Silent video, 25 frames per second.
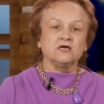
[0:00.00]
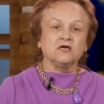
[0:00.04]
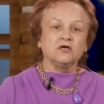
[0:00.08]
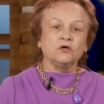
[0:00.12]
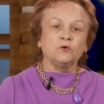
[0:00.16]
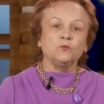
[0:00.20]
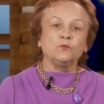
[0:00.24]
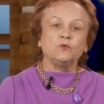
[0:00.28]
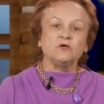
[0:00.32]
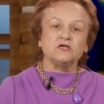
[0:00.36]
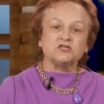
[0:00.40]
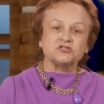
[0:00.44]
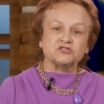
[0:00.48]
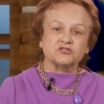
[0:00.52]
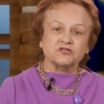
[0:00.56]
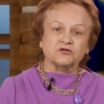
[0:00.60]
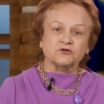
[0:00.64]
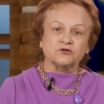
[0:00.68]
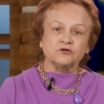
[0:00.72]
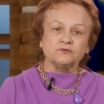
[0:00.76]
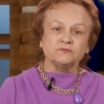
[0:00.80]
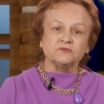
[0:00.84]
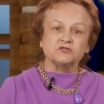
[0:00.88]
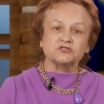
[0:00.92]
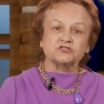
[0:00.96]
which the
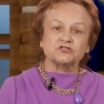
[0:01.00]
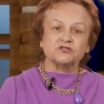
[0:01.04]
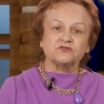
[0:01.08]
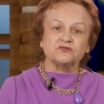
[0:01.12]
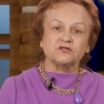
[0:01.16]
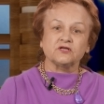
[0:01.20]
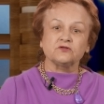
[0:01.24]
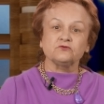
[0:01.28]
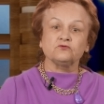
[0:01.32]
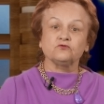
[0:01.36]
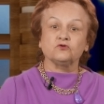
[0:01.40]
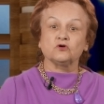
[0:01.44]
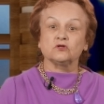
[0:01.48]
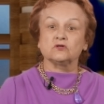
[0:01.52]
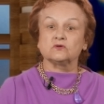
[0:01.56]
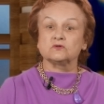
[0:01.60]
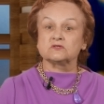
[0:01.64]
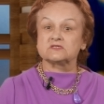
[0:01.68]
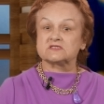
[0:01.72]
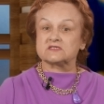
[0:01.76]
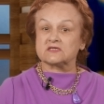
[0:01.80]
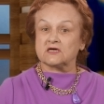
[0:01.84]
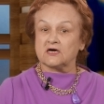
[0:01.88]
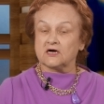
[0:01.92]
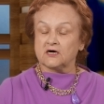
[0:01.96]
Commission then
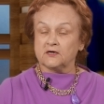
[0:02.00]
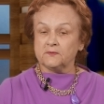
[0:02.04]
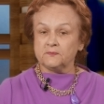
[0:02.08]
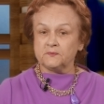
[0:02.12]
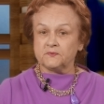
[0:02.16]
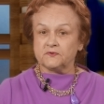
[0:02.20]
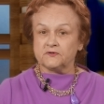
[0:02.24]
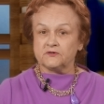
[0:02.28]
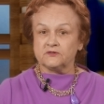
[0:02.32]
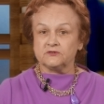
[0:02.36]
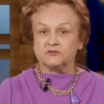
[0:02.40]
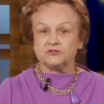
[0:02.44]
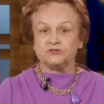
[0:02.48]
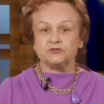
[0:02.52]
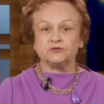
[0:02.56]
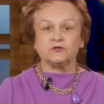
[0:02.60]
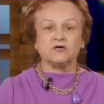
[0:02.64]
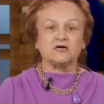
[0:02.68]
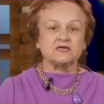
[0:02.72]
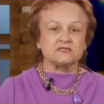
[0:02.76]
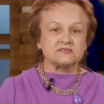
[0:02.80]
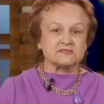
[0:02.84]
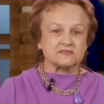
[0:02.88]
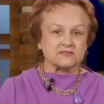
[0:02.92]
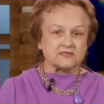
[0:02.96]
follows up to
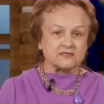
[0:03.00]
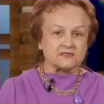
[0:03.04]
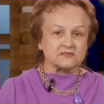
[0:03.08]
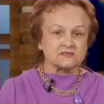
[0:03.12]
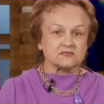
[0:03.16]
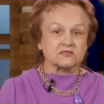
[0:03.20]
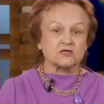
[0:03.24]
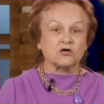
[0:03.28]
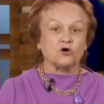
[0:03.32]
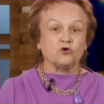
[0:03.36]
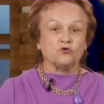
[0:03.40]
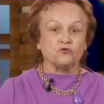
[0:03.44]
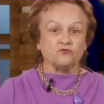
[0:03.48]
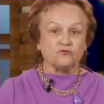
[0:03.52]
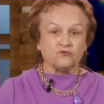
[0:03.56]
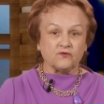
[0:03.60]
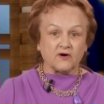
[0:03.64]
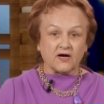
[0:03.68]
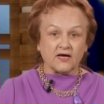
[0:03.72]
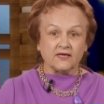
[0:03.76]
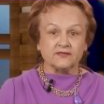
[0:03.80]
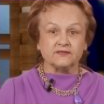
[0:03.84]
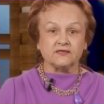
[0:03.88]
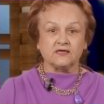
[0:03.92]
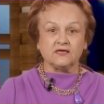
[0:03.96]
assess how
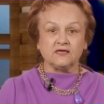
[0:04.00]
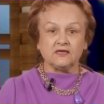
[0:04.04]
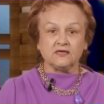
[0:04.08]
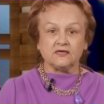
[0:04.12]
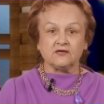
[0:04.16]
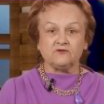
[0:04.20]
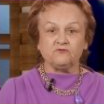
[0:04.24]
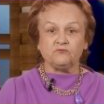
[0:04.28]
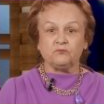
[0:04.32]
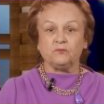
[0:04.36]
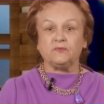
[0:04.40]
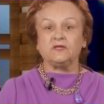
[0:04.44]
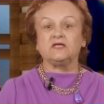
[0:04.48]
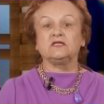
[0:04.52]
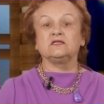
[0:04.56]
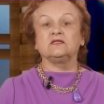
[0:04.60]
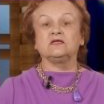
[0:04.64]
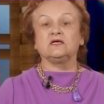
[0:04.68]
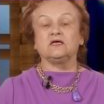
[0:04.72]
far they have been